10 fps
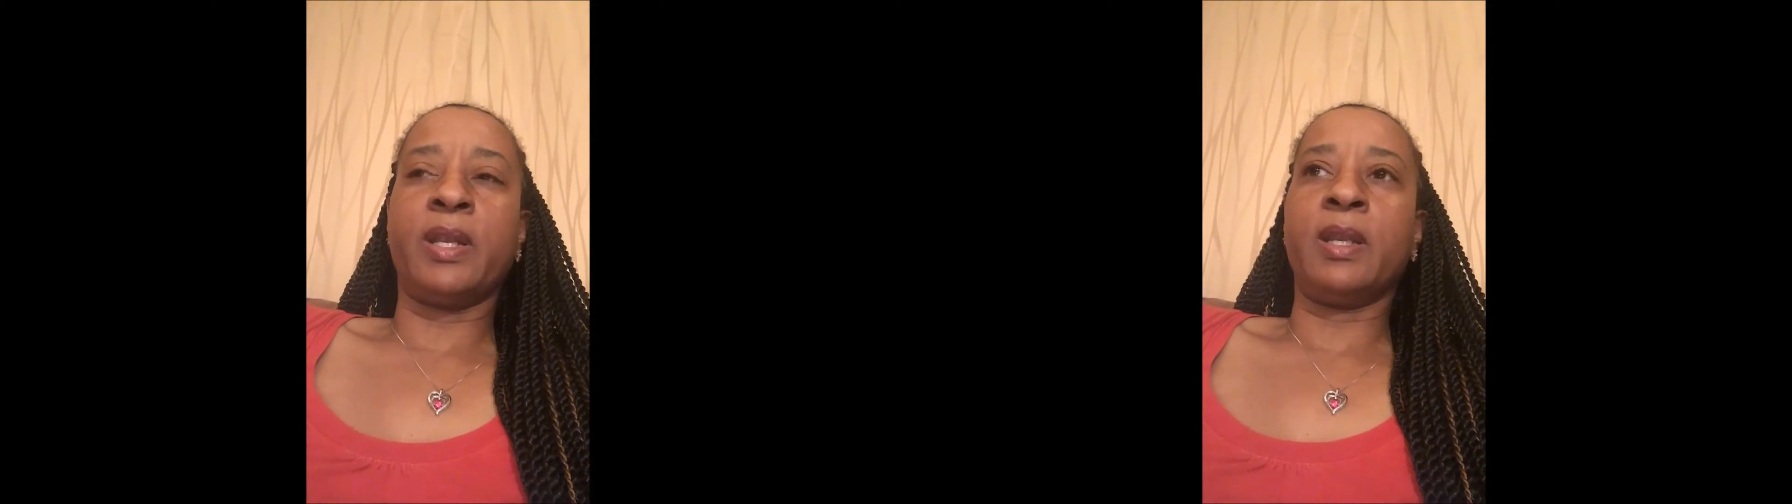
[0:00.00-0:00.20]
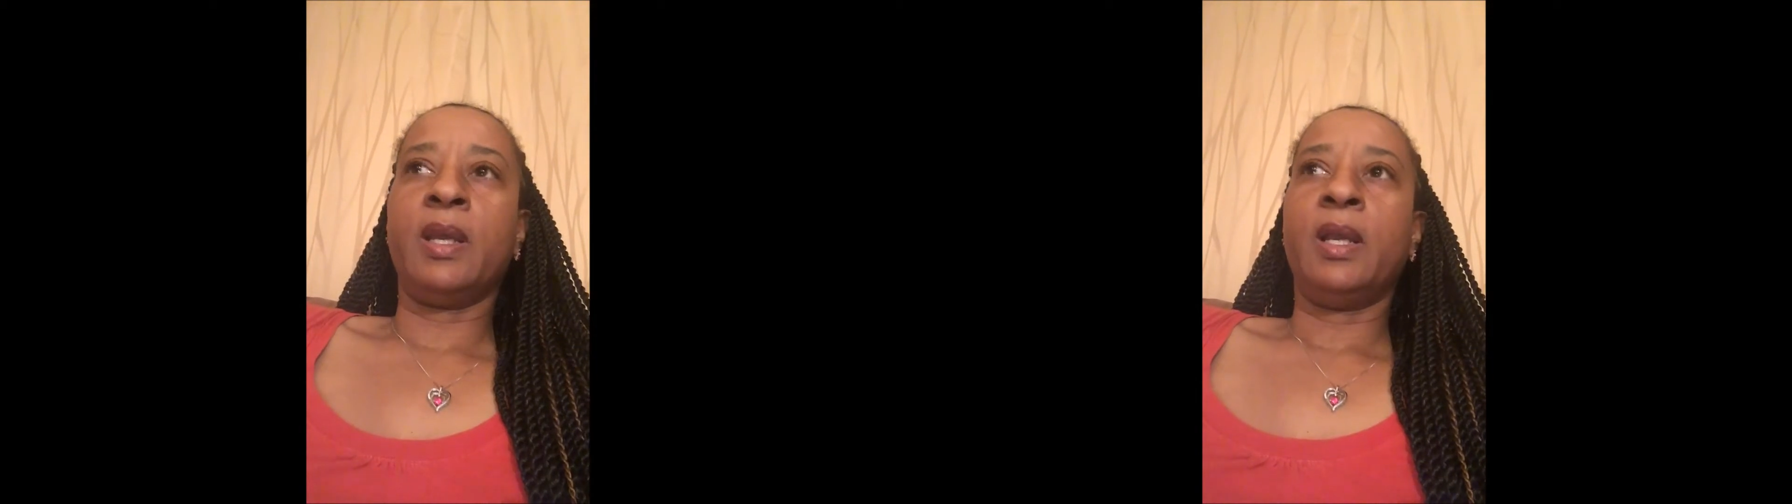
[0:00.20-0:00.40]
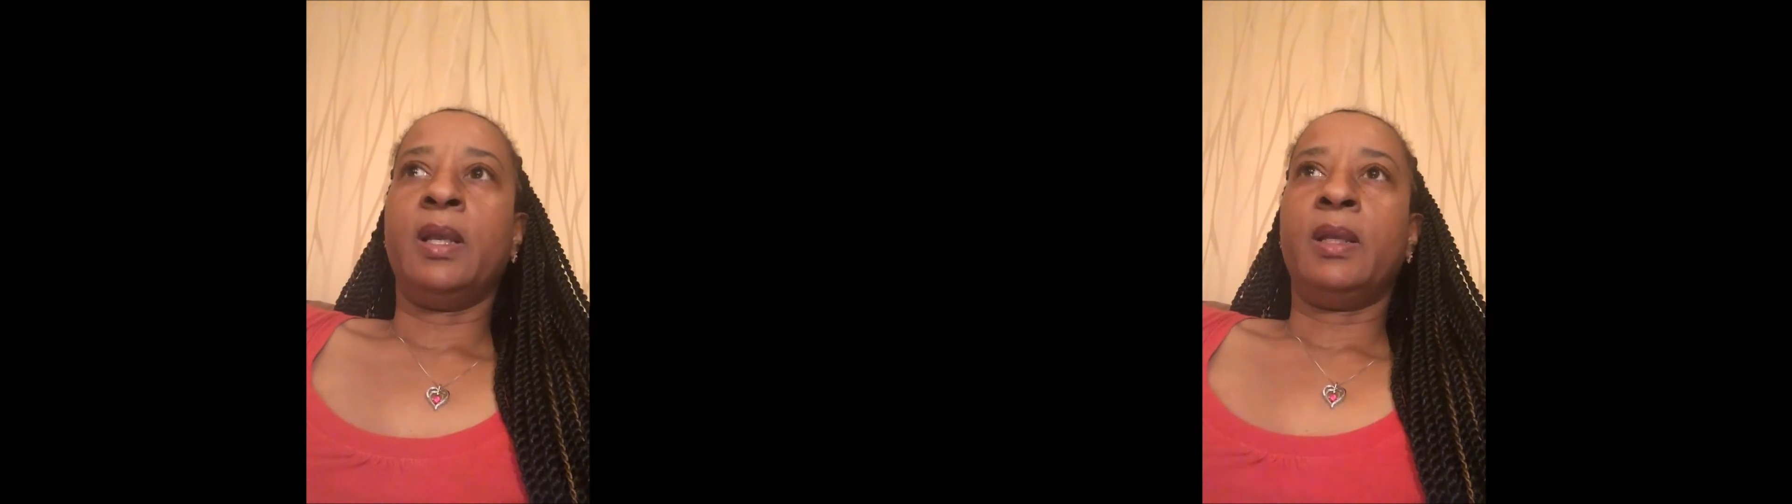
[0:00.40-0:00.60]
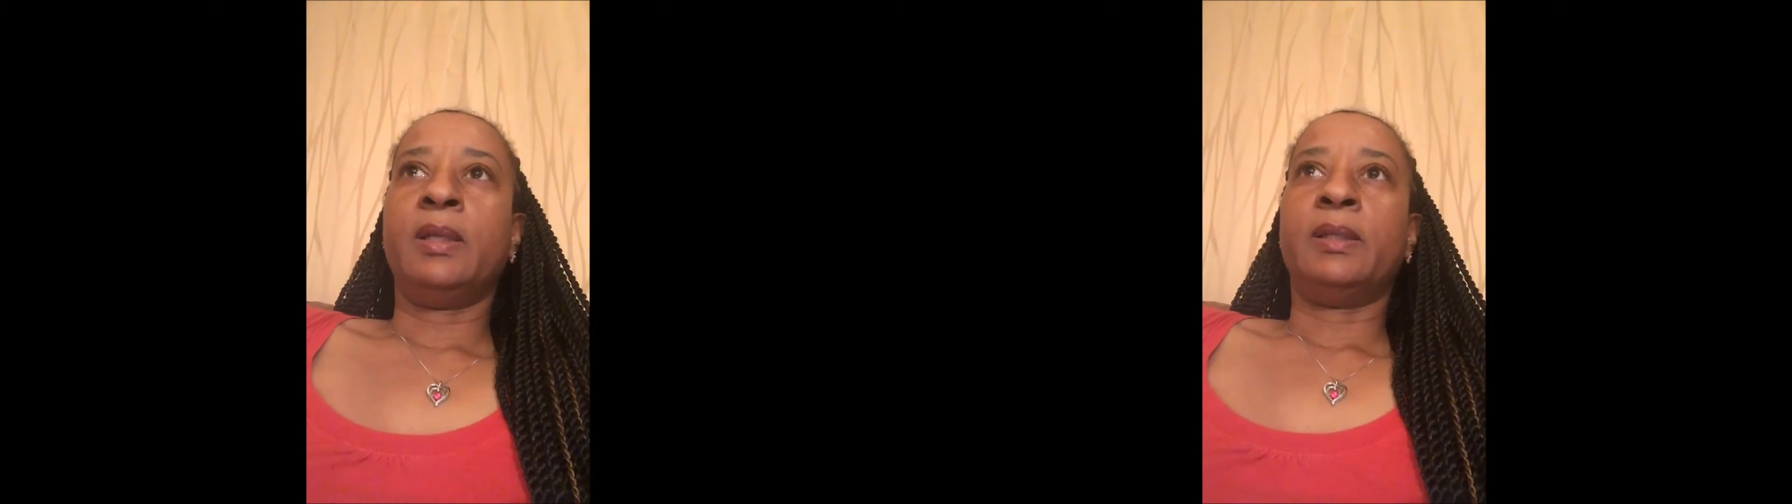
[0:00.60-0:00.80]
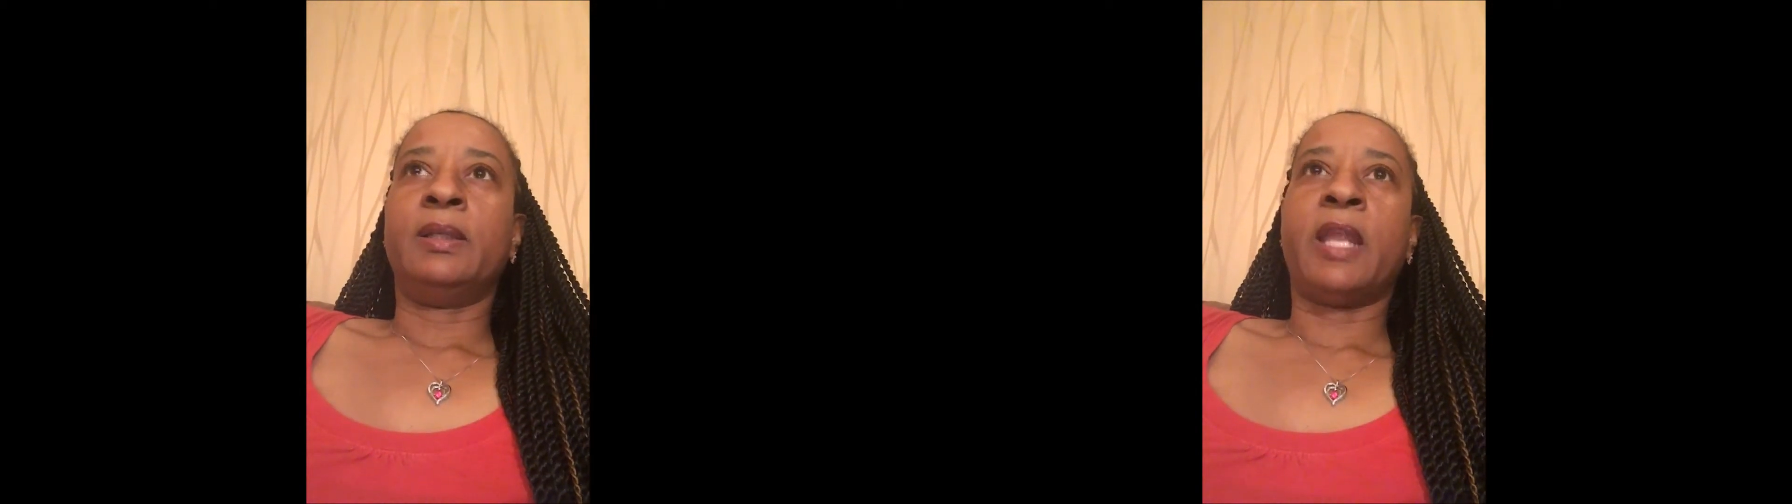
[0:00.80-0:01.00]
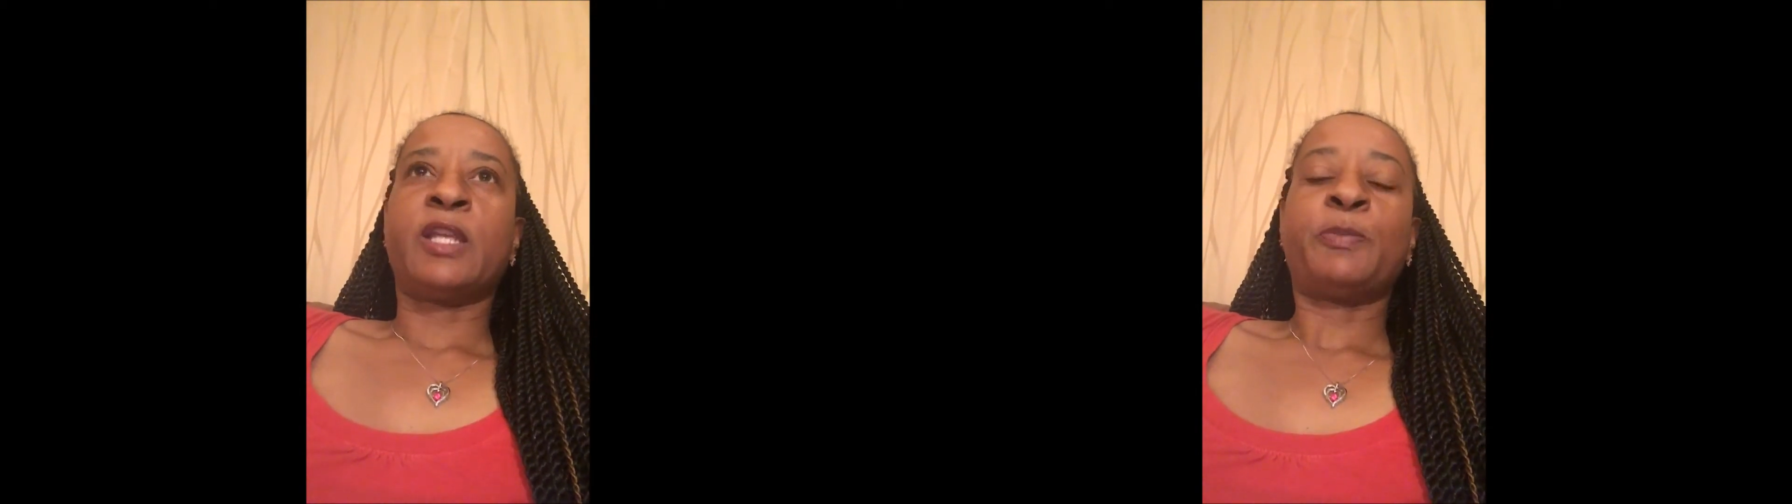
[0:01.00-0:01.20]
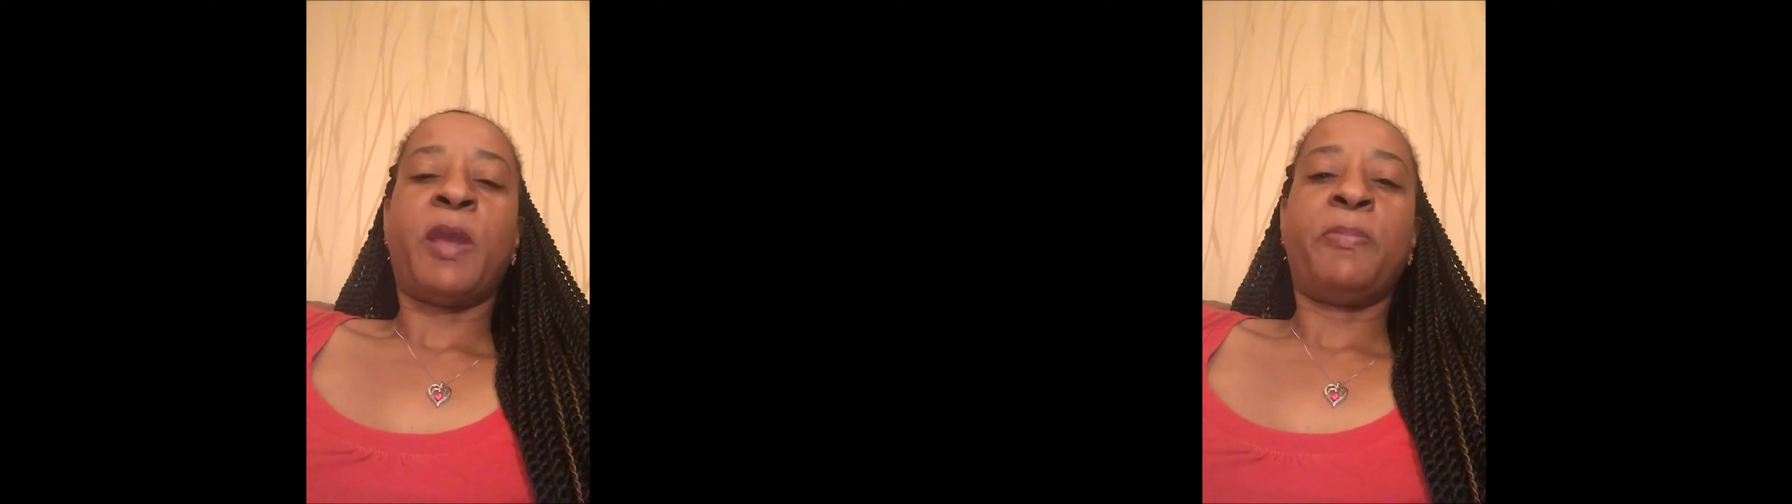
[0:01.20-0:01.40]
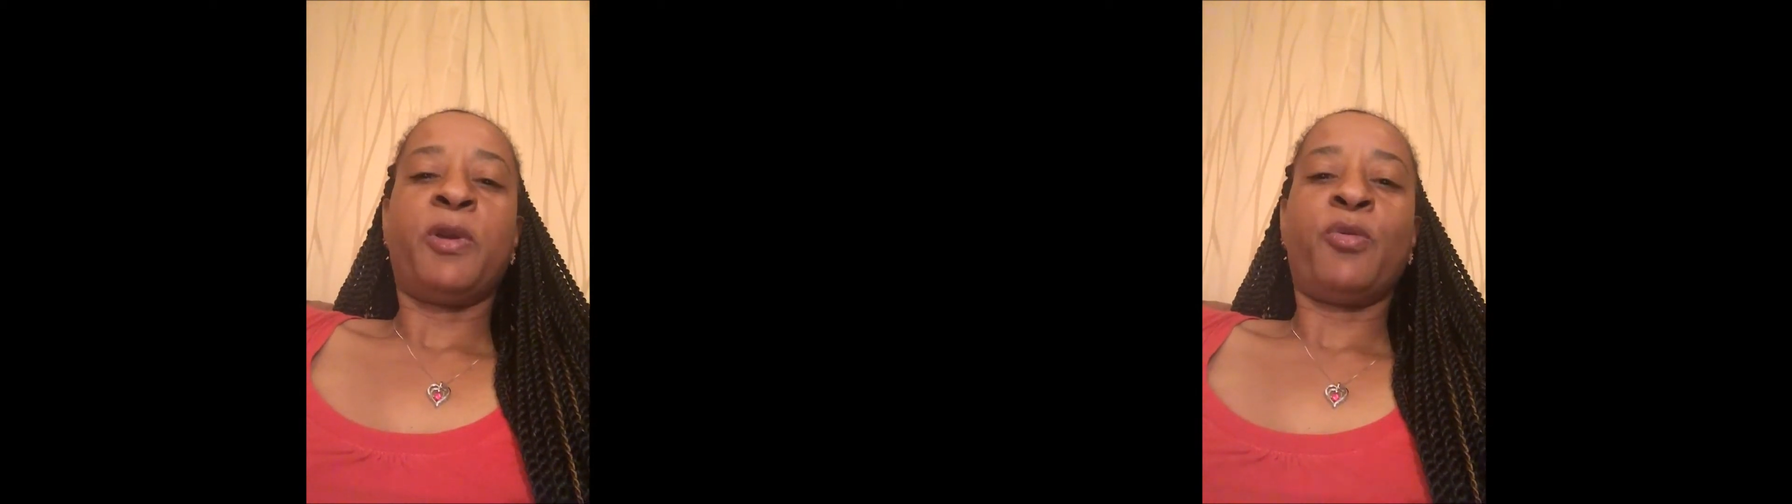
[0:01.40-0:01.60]
And next
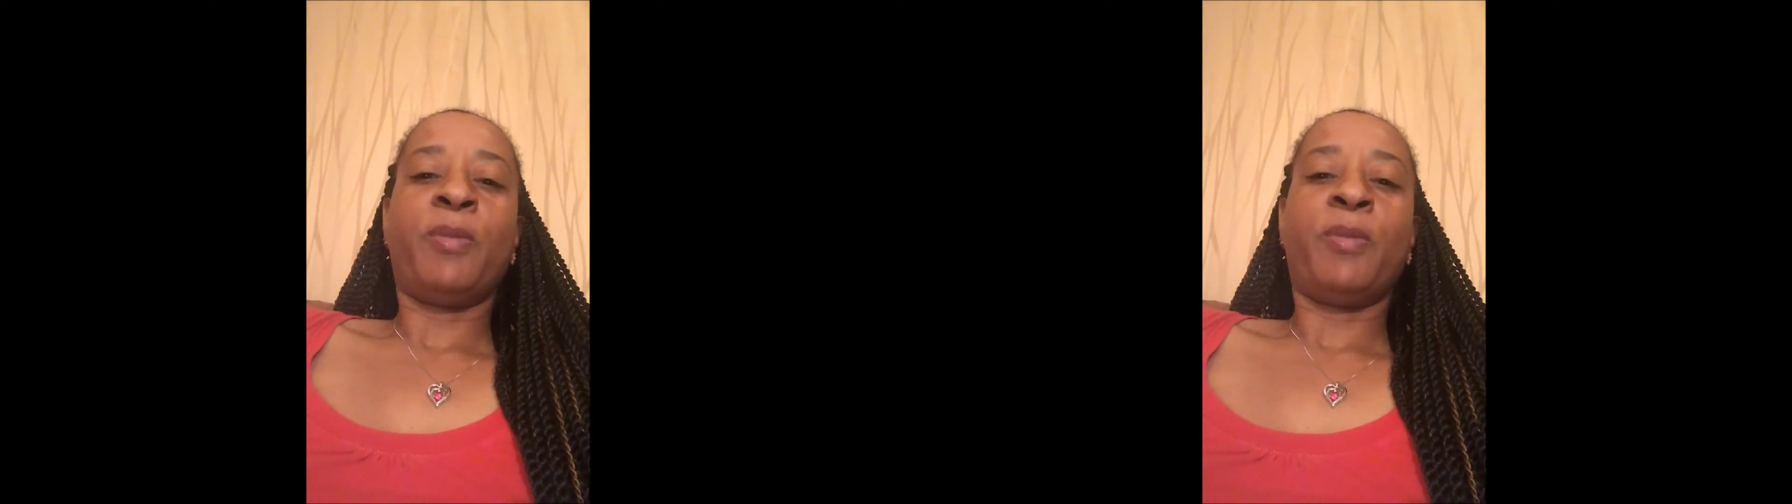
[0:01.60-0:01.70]
pay period,